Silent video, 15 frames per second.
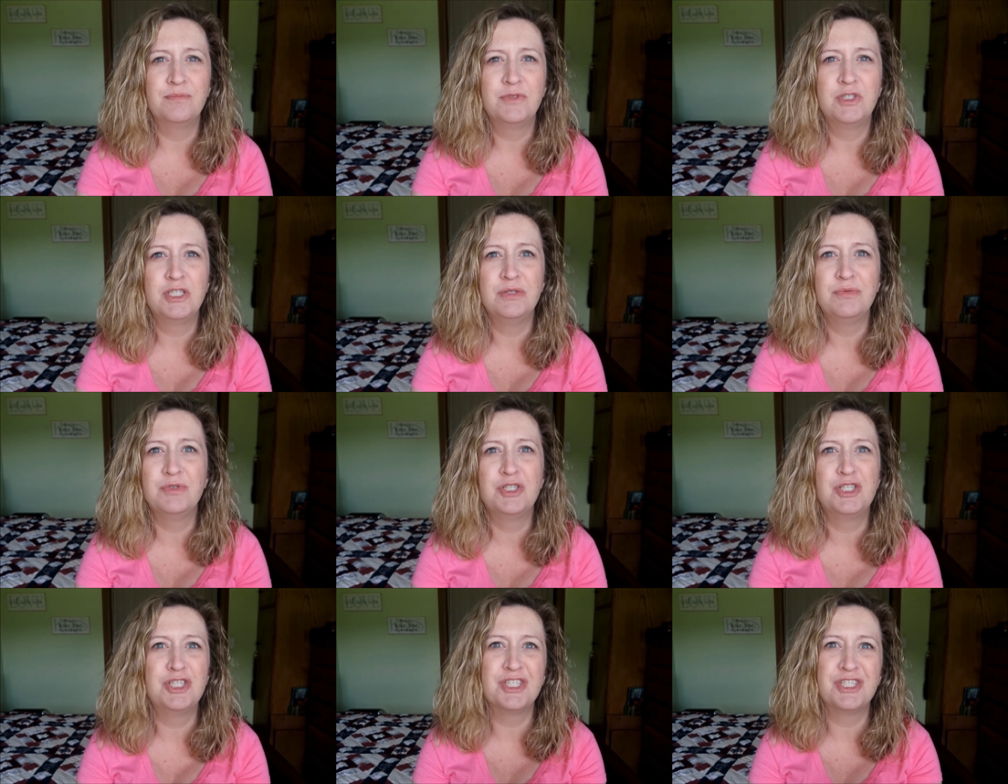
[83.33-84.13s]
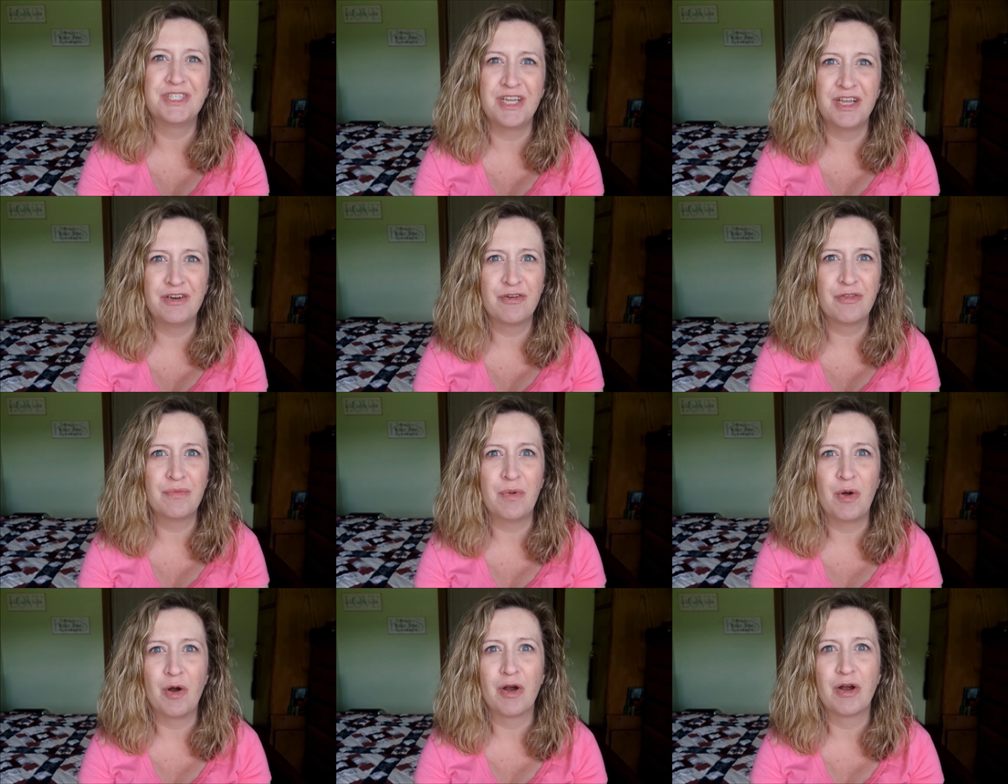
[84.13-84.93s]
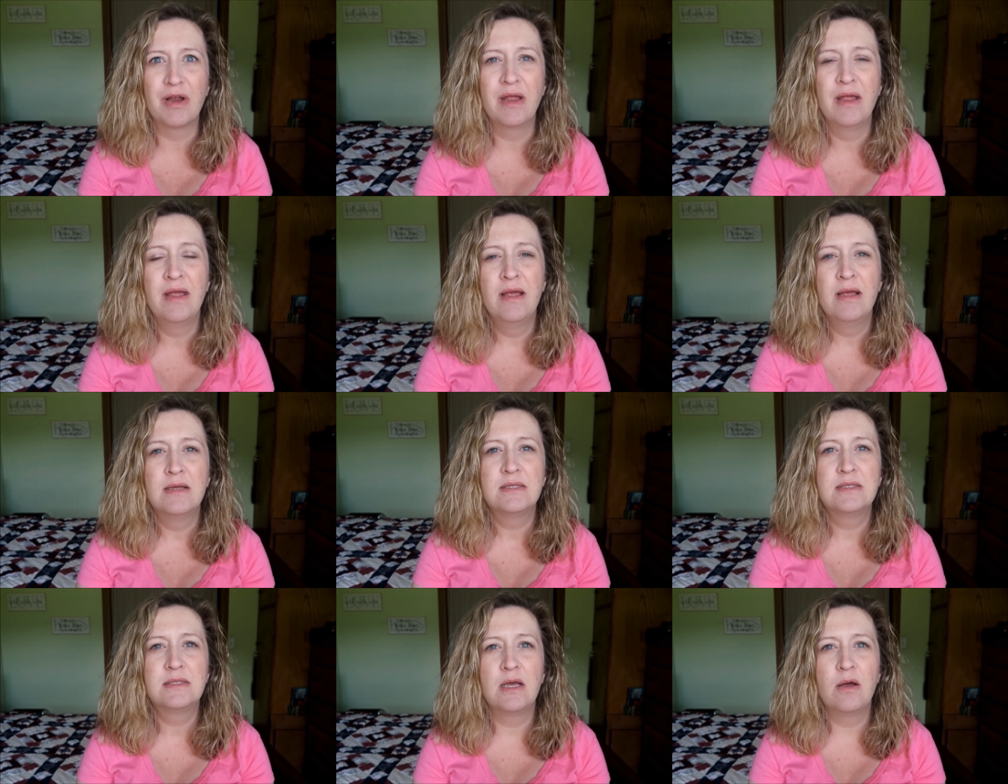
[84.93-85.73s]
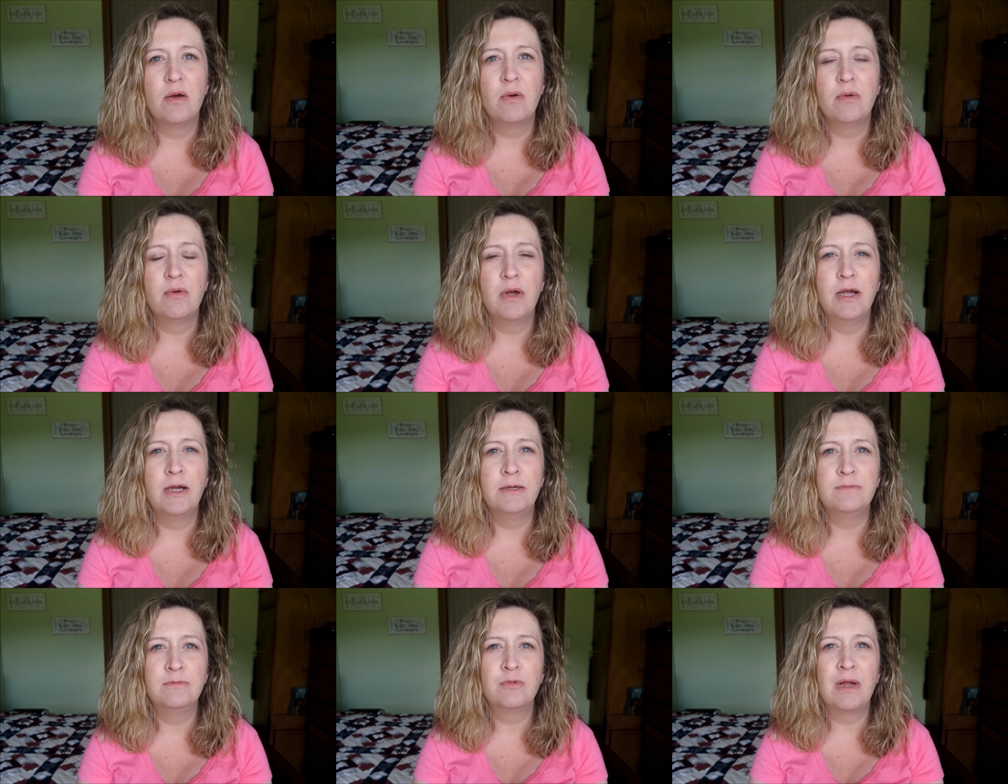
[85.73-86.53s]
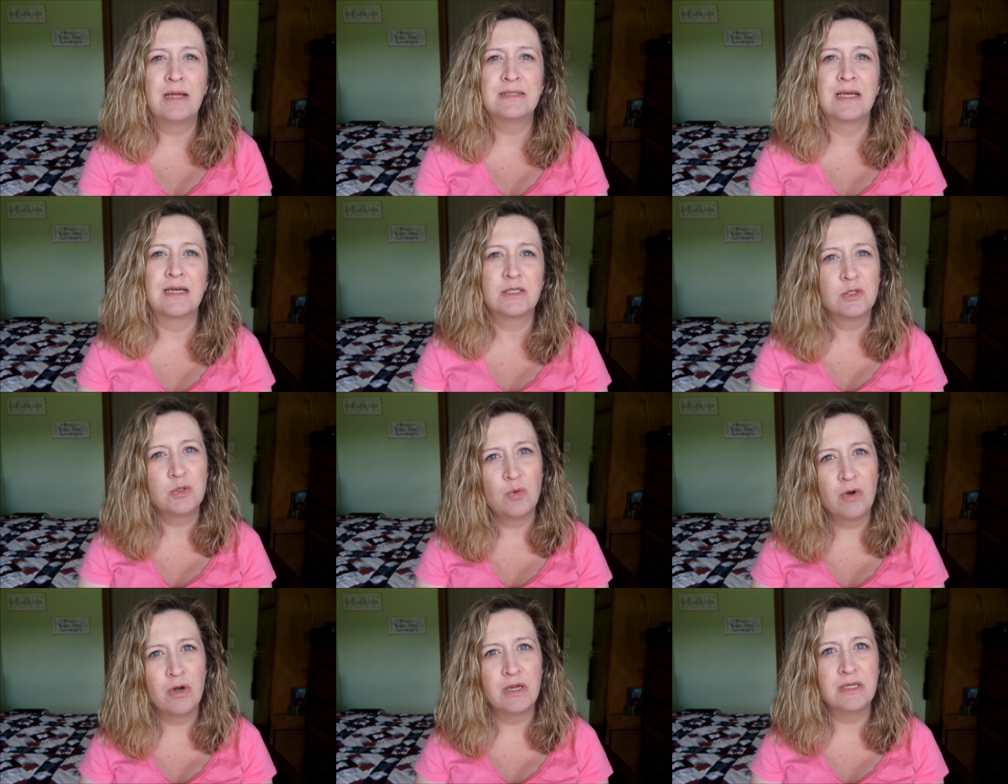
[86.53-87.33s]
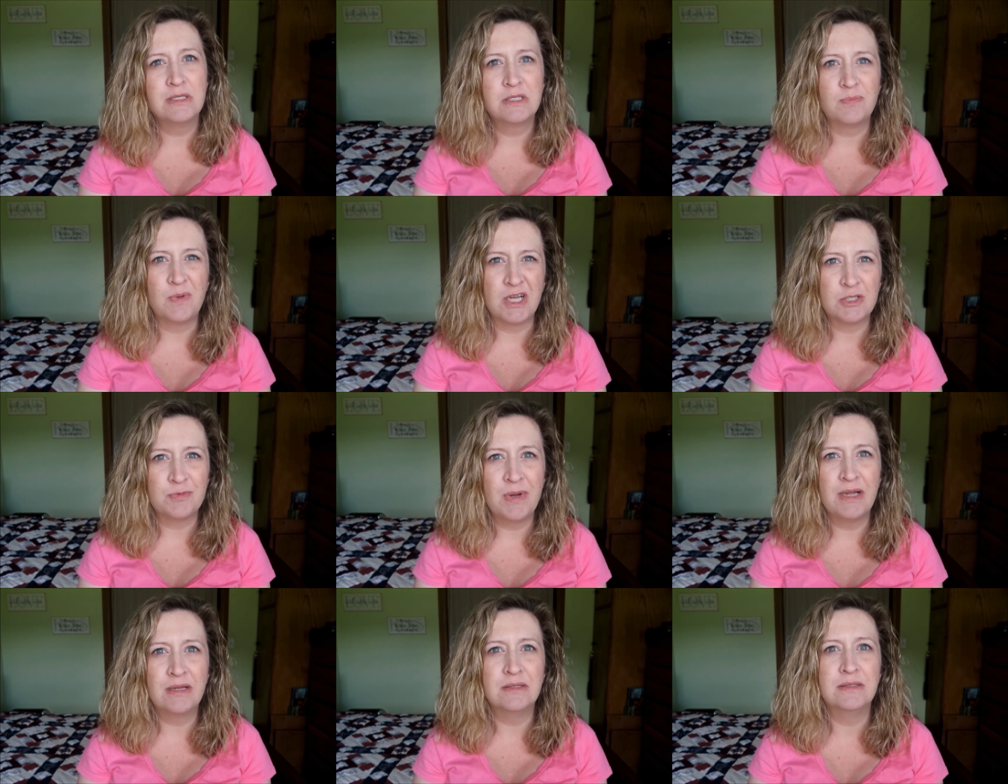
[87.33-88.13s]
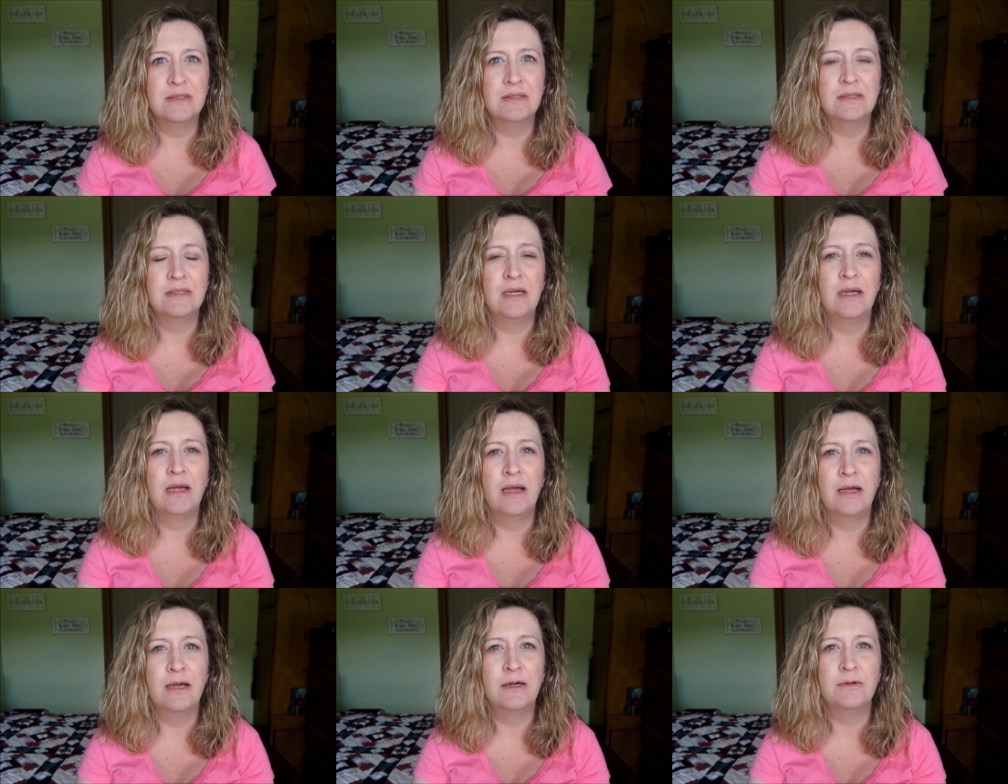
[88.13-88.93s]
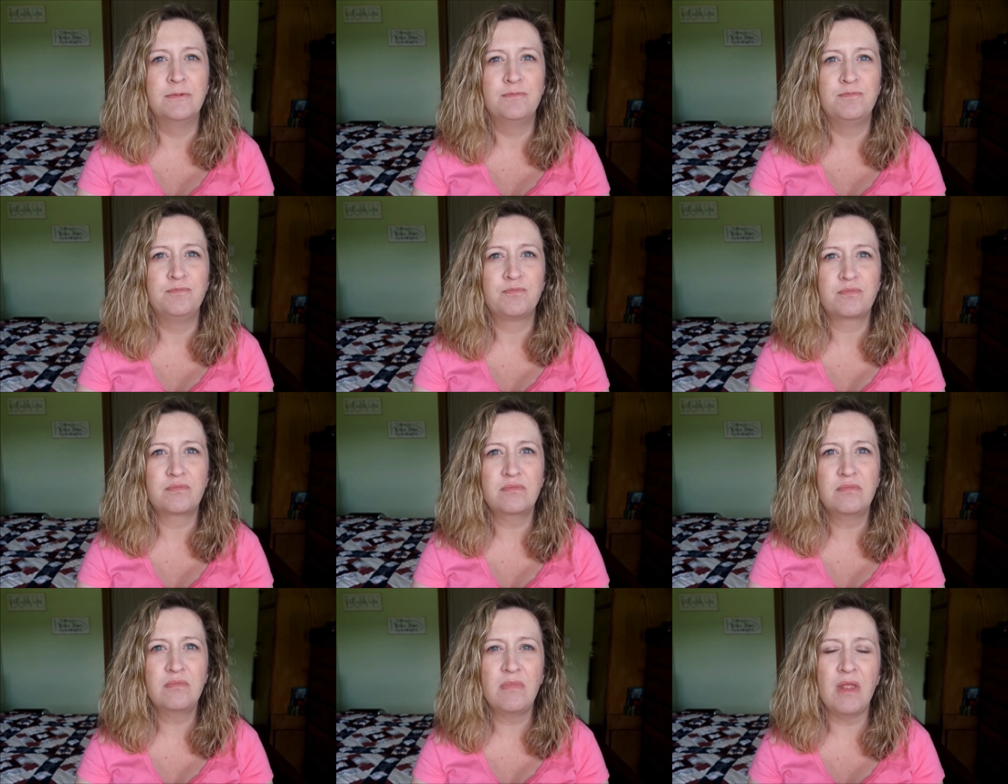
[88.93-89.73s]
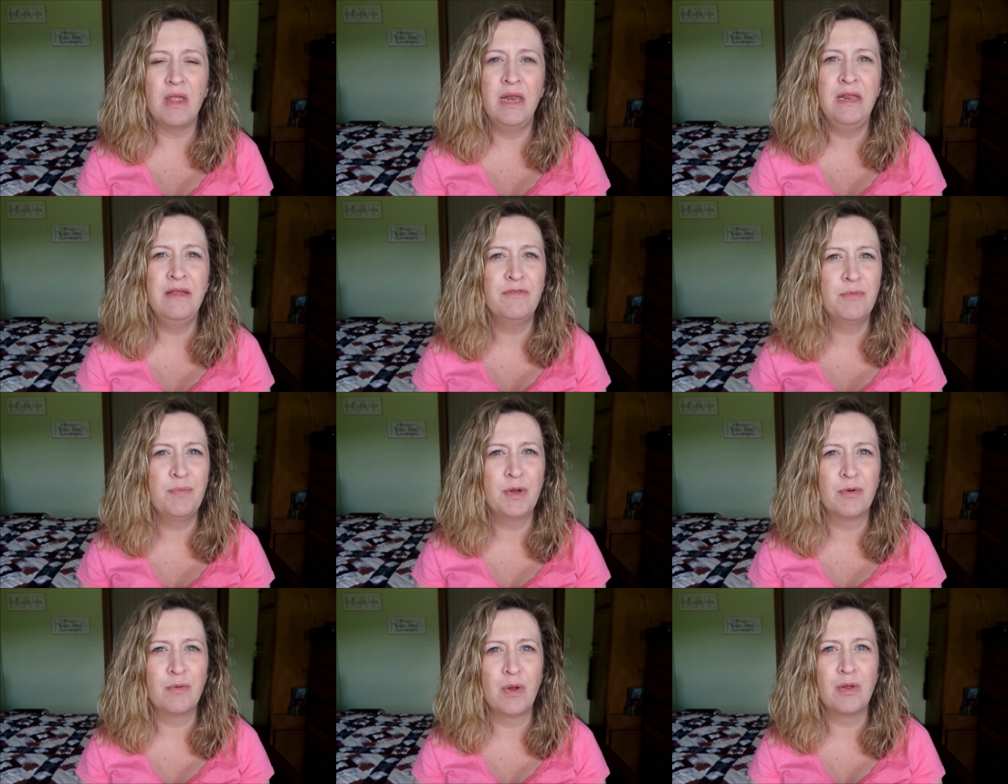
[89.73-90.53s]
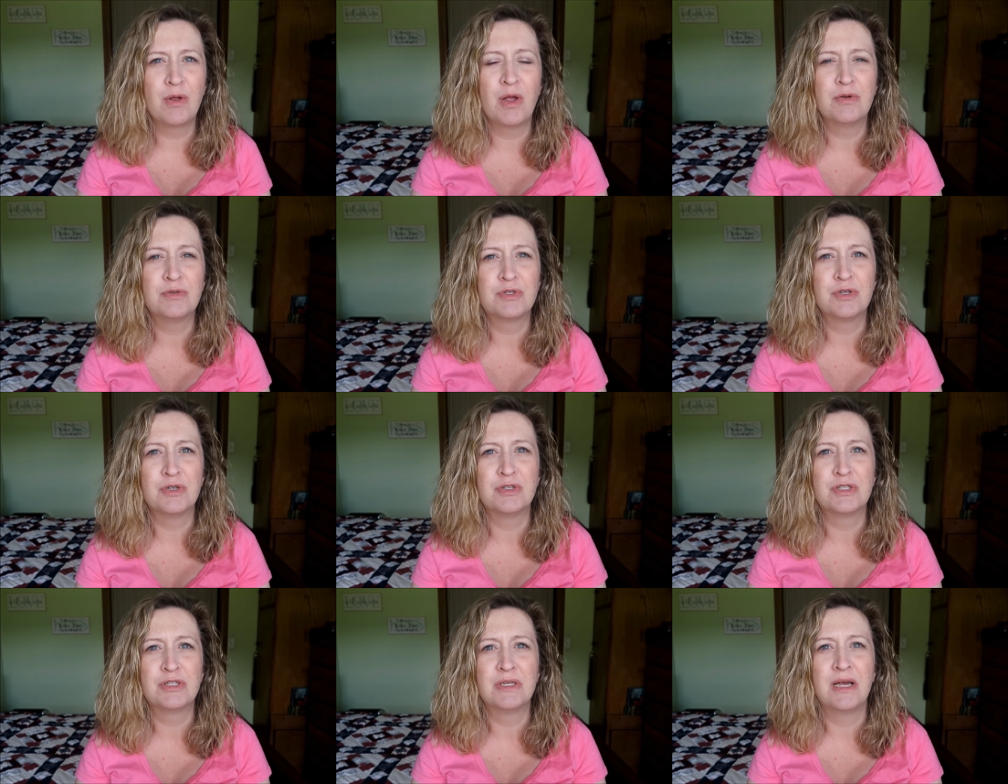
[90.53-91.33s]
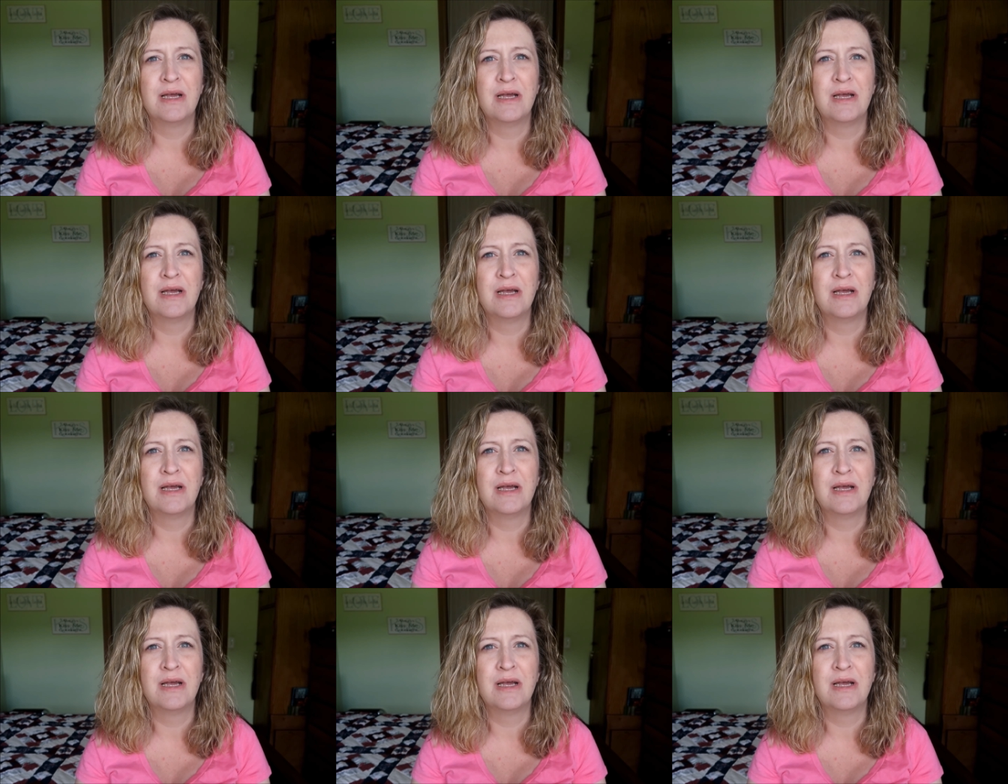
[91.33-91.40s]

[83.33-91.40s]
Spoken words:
She was just under the mark. So rides like Soarin', Splash Mountain, any of the bigger roller coasters,